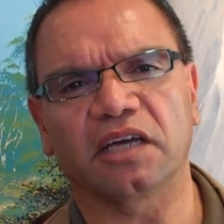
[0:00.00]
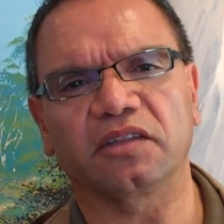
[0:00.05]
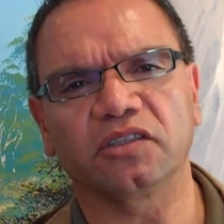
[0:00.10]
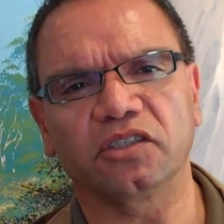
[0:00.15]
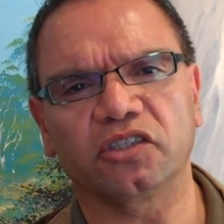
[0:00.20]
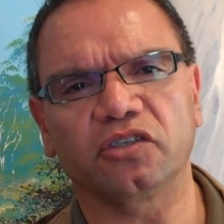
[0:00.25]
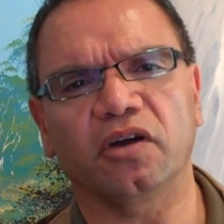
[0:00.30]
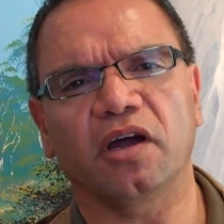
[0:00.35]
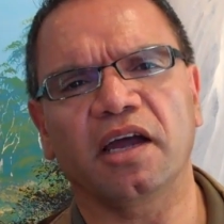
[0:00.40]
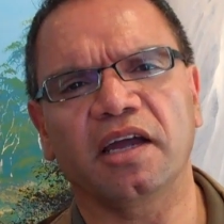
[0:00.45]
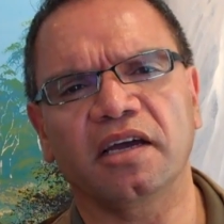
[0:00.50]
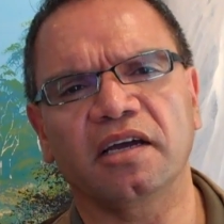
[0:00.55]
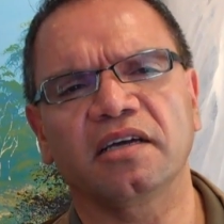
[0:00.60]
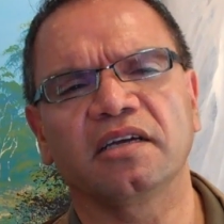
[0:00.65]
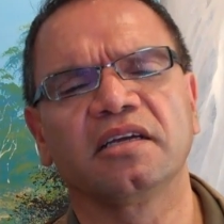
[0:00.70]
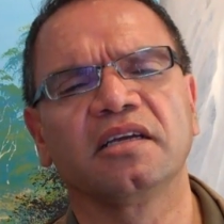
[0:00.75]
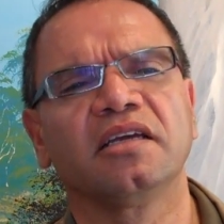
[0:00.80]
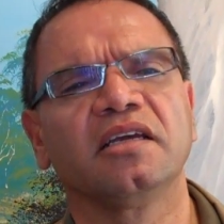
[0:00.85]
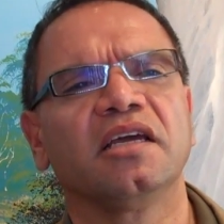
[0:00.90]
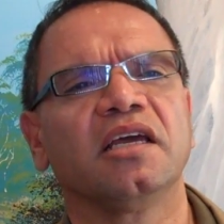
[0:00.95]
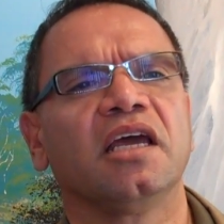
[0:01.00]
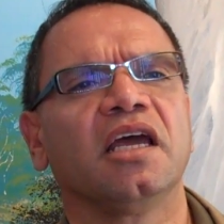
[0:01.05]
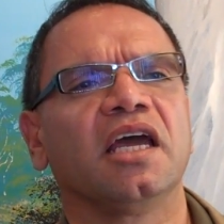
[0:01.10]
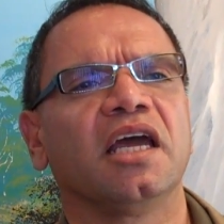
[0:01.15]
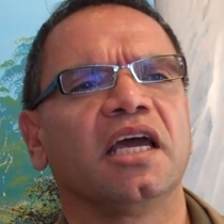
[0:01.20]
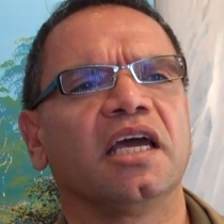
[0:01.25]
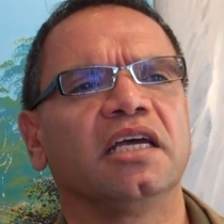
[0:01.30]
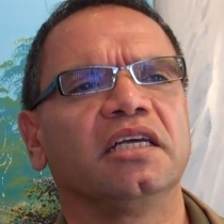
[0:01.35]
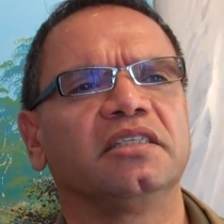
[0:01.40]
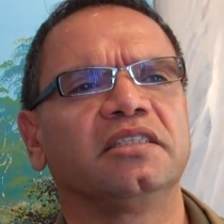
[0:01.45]
Australia
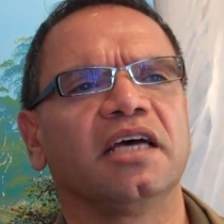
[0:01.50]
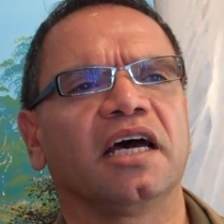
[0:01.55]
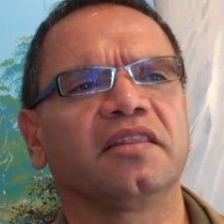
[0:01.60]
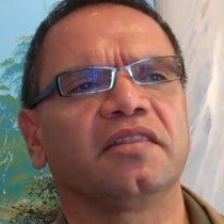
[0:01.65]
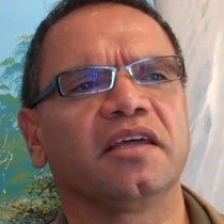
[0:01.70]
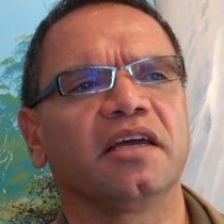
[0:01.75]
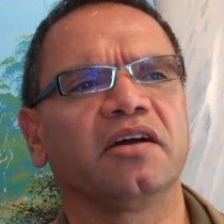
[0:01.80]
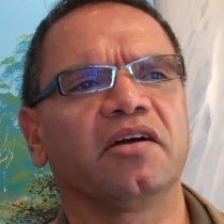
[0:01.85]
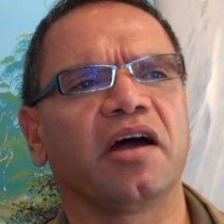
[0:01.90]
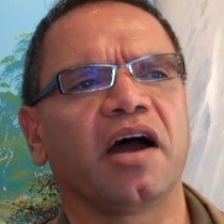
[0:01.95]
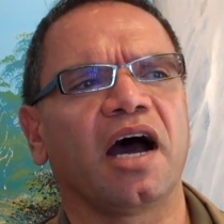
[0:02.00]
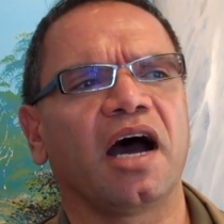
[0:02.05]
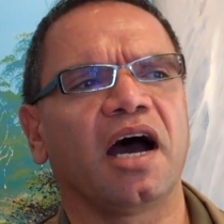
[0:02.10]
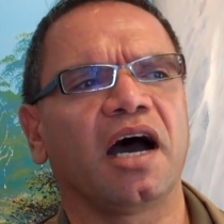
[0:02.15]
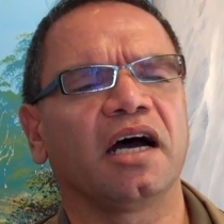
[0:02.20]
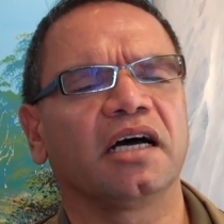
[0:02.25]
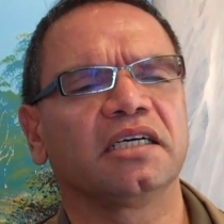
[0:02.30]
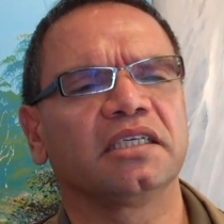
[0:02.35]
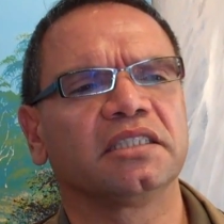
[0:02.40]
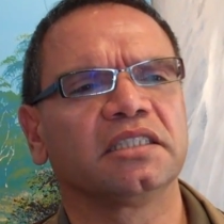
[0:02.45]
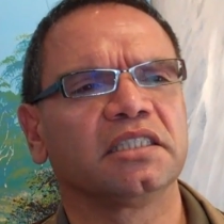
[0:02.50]
is that there are